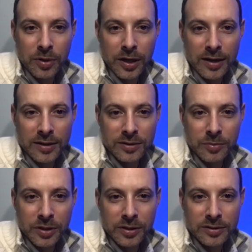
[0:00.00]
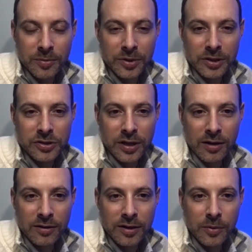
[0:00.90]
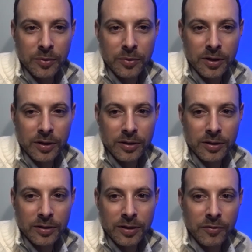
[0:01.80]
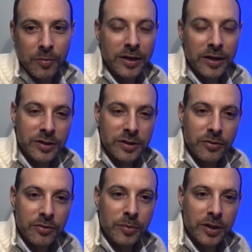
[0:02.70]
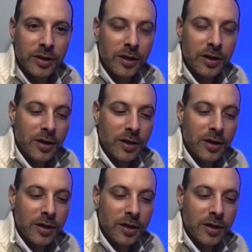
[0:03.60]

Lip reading: But it has to be something shared that everybody's in agreement.